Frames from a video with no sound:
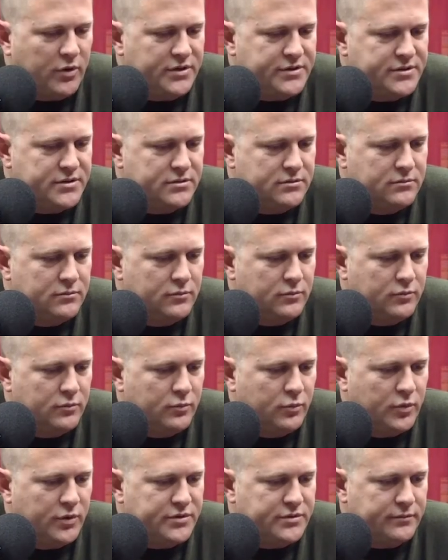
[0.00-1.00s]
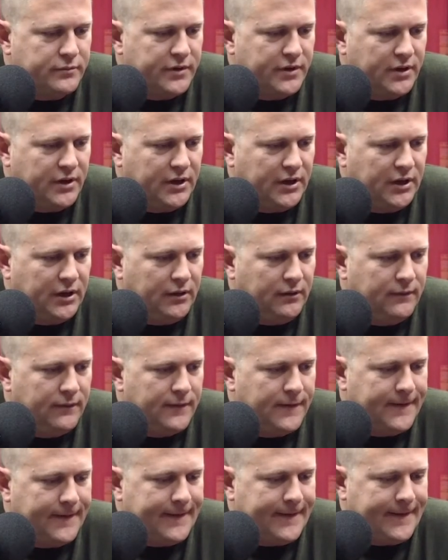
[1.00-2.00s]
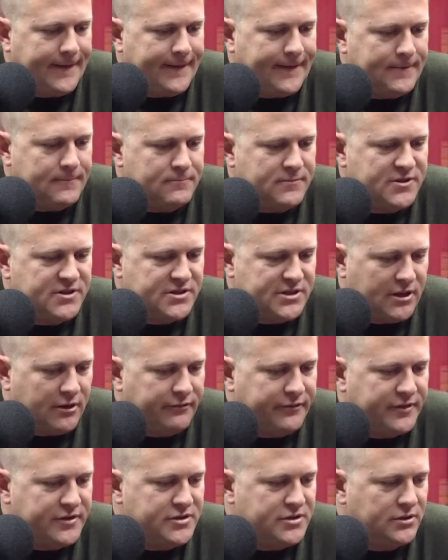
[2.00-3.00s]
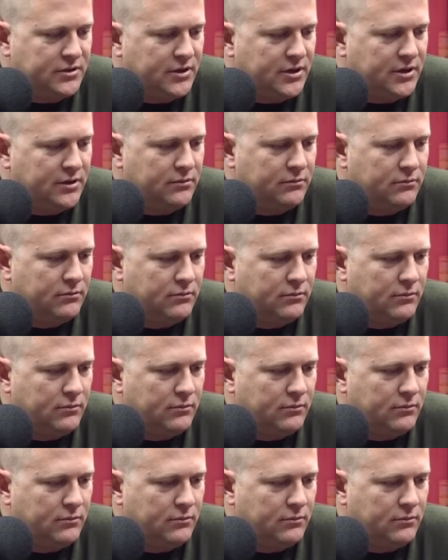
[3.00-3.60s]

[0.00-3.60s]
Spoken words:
was really selfish, in that